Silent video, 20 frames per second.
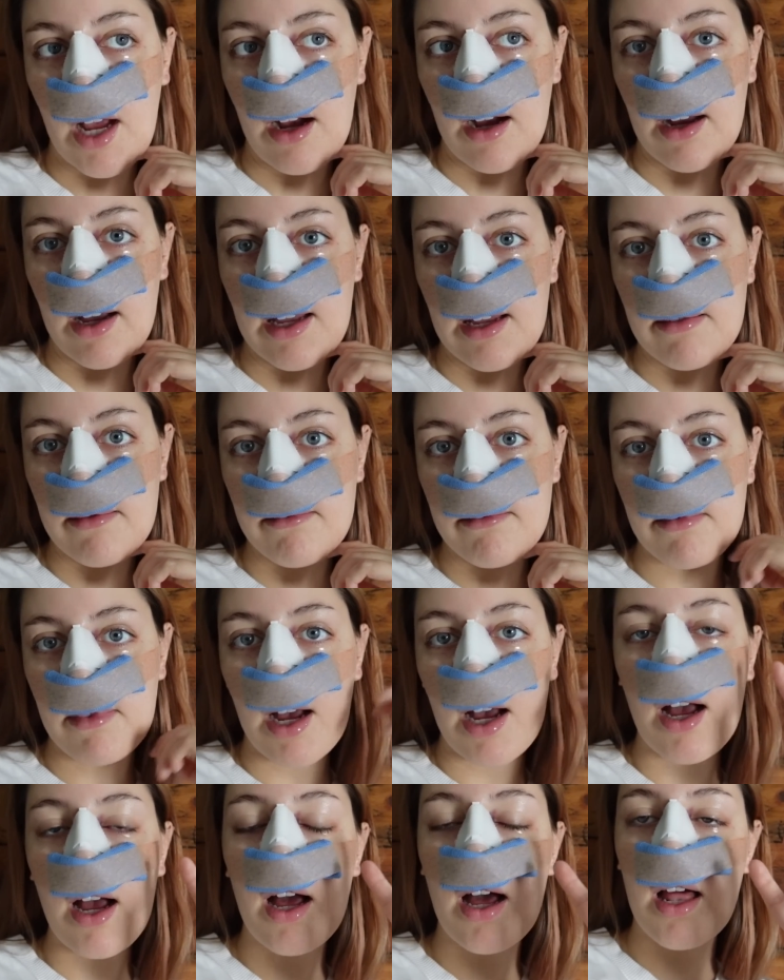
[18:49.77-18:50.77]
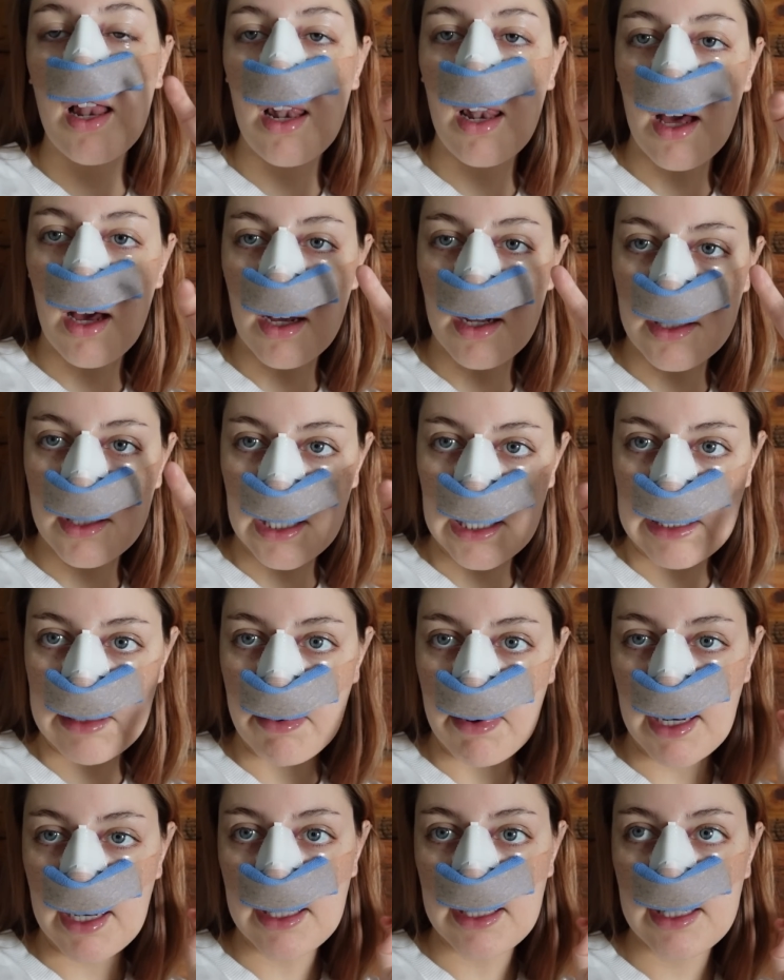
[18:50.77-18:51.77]
I am allergic to
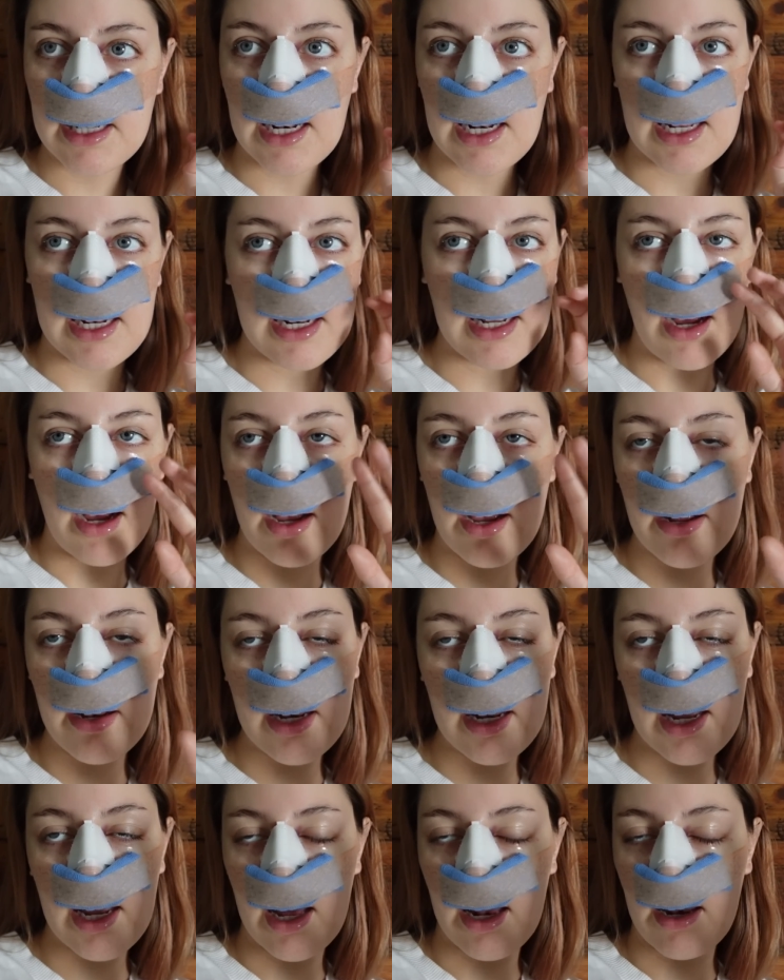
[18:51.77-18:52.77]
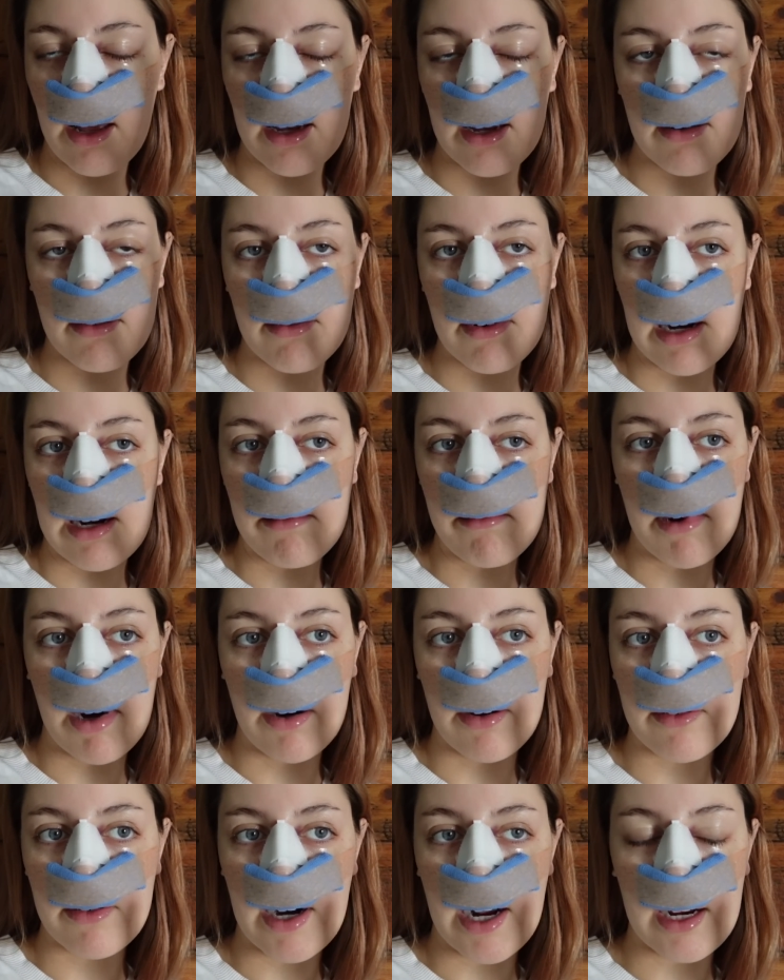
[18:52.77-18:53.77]
penicillin. I only get like a really
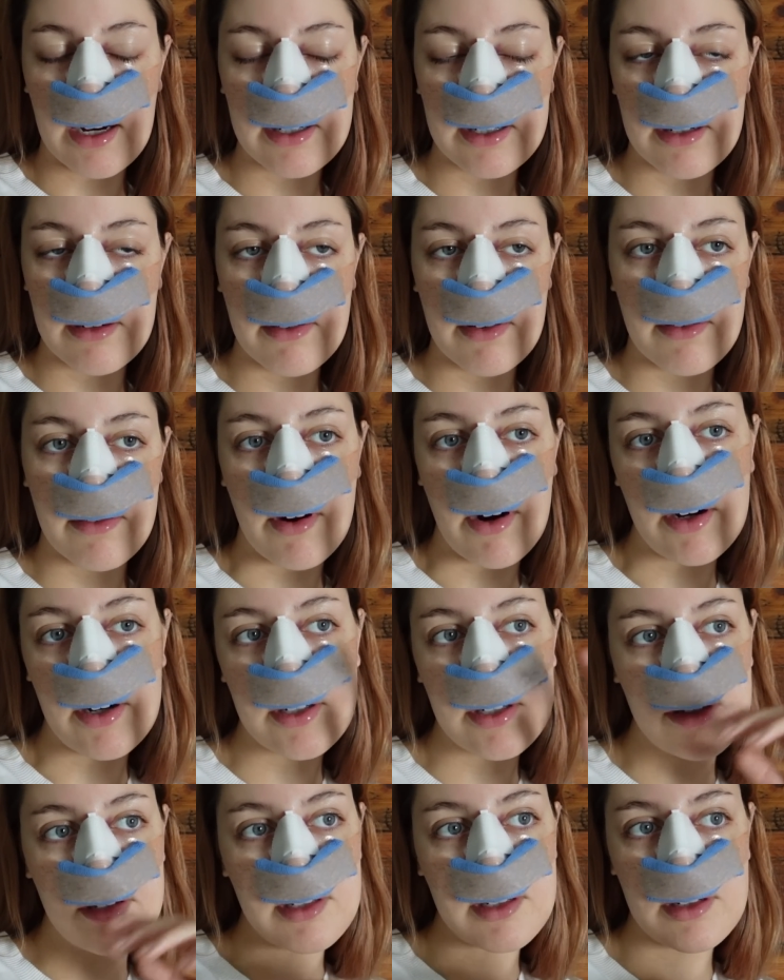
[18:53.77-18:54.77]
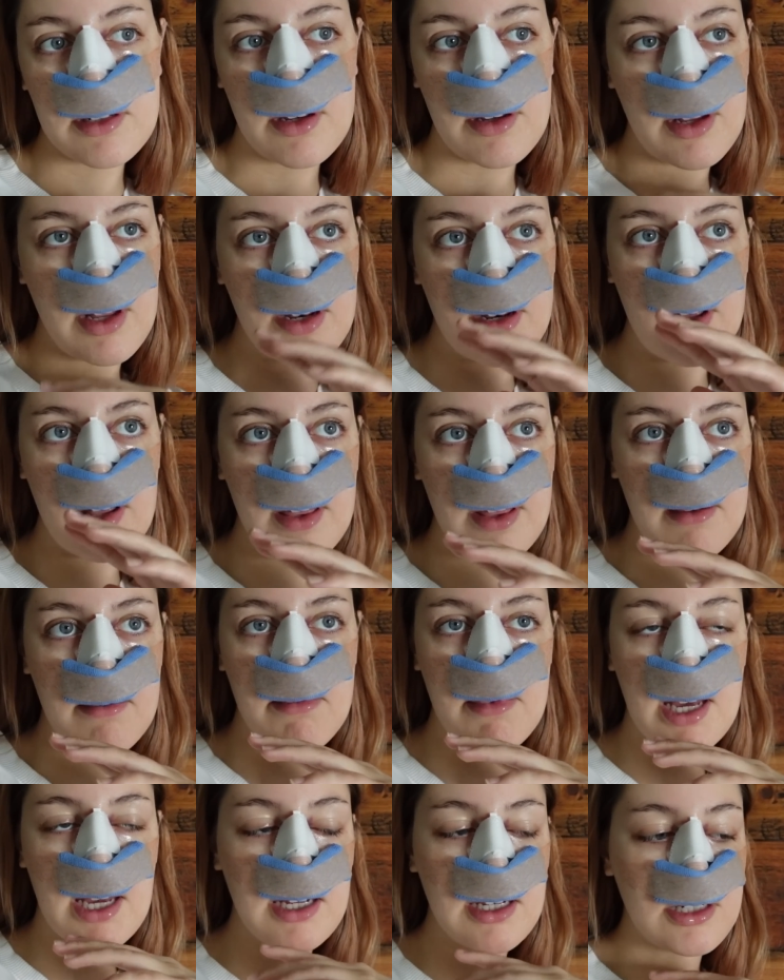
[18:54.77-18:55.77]
mild reaction of thrush, so it's nothing
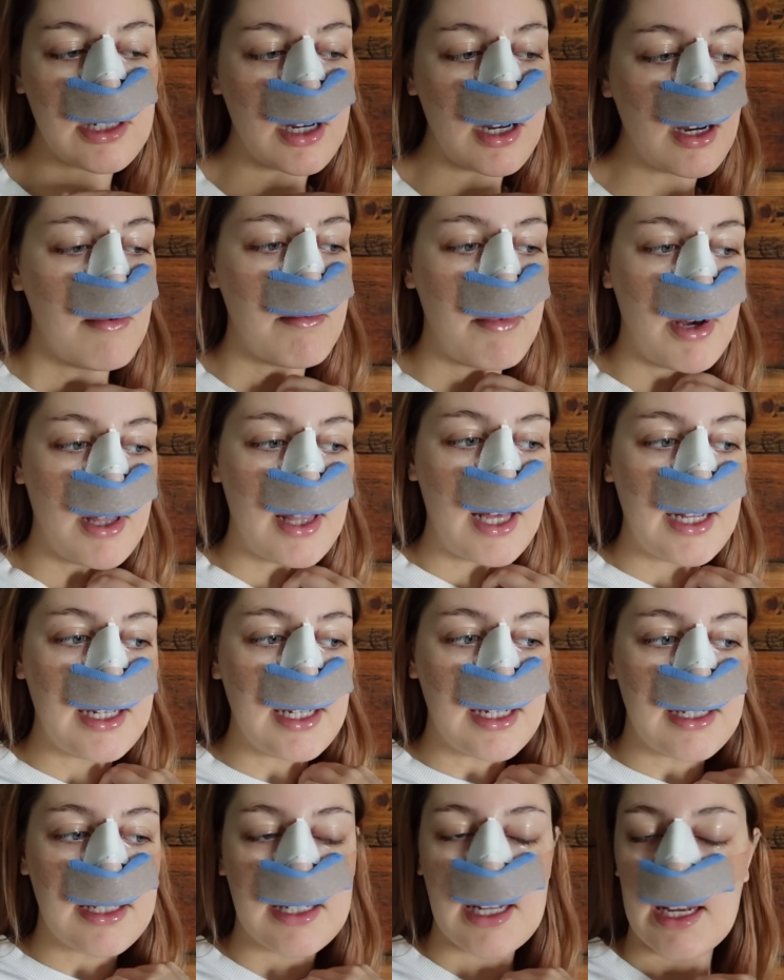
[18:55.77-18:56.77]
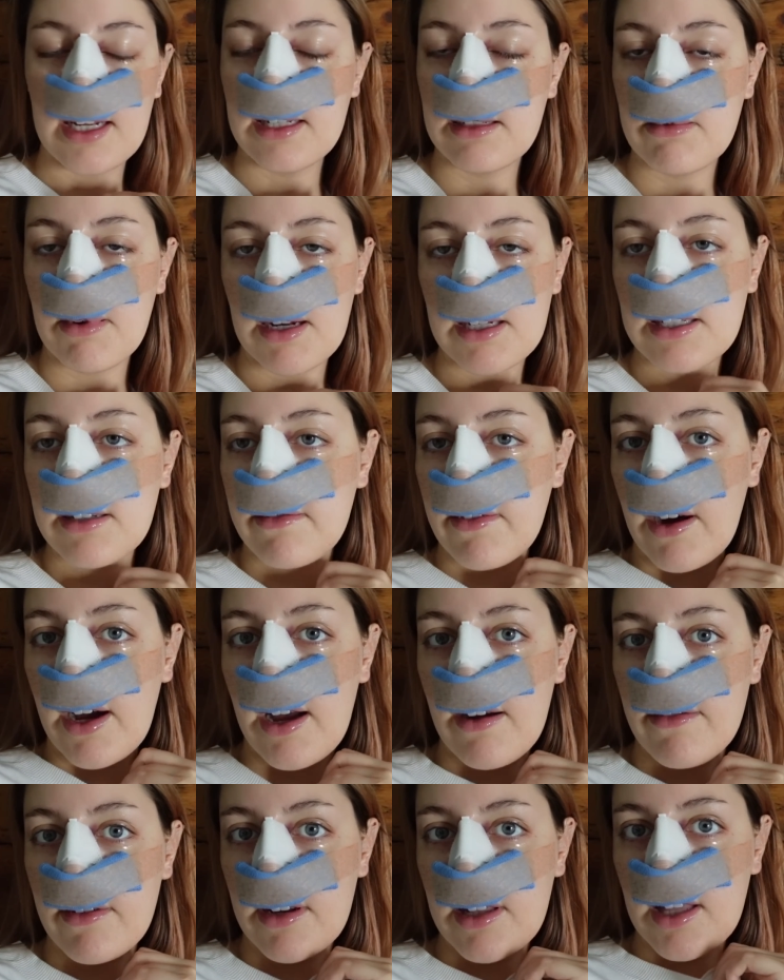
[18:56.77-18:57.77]
major. But they did say specify
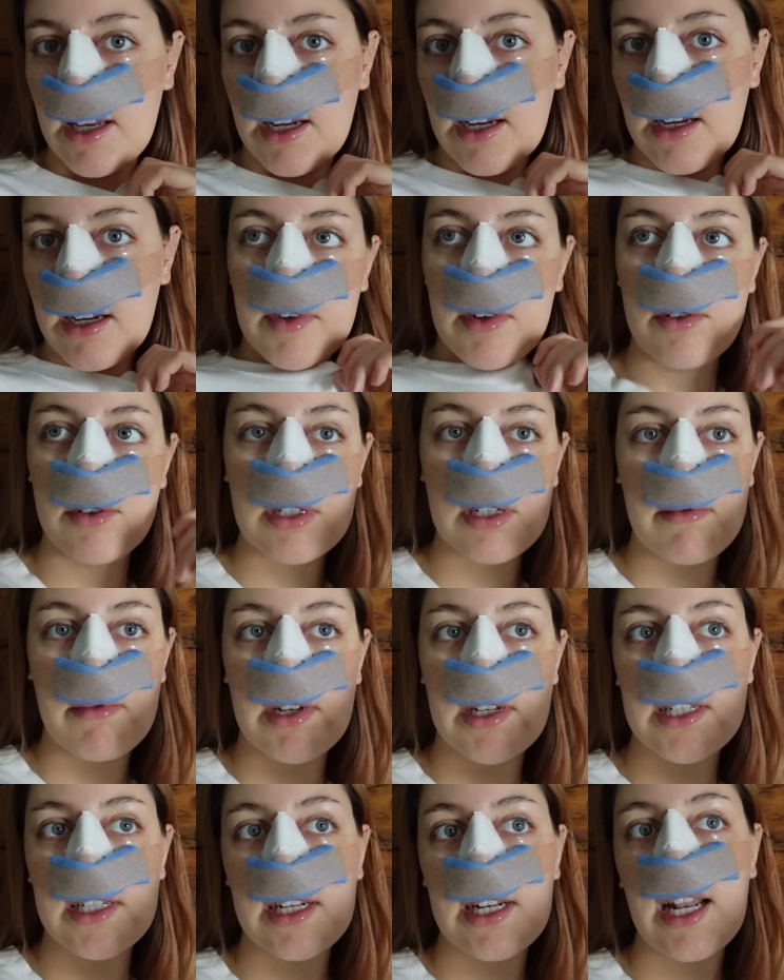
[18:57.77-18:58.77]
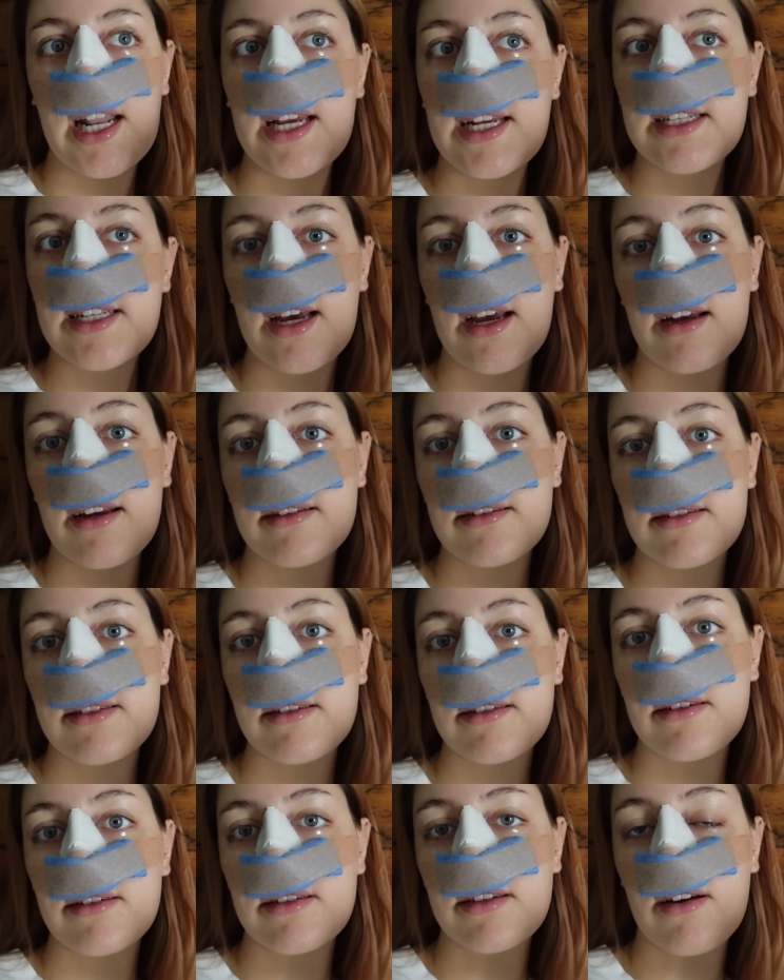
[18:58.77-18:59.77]
everything. Also mentioned latex,
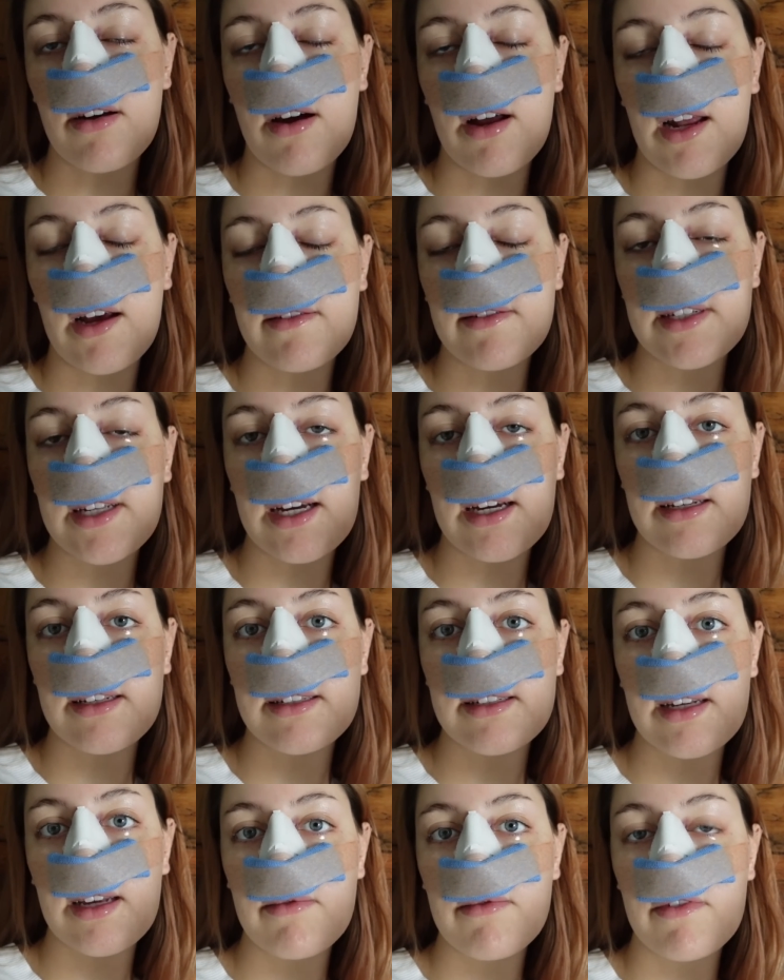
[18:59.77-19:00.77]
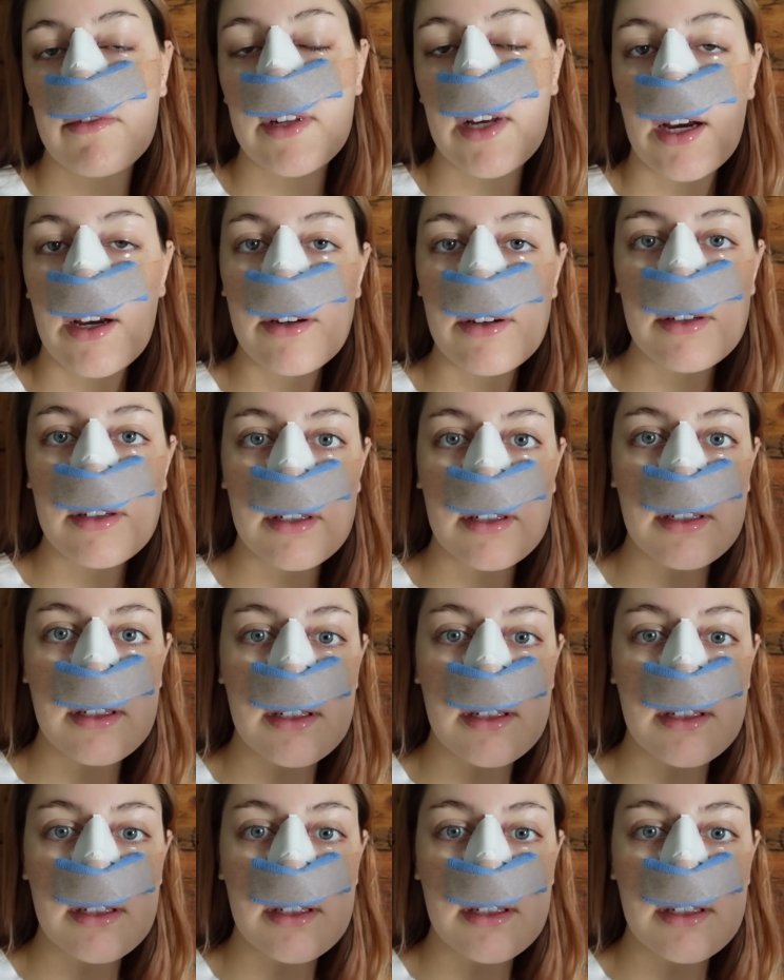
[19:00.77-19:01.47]
because I can't have second skin with tattoos and